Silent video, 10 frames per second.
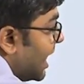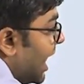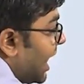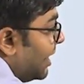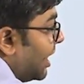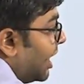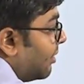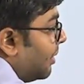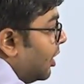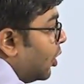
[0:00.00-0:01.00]
and
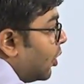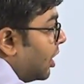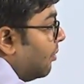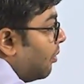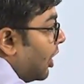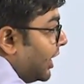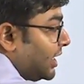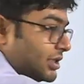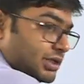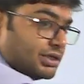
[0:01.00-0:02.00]
urban local
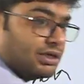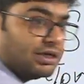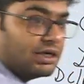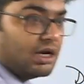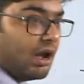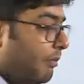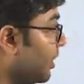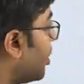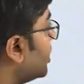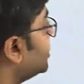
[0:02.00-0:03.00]
bodies,
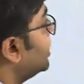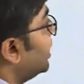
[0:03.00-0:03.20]
because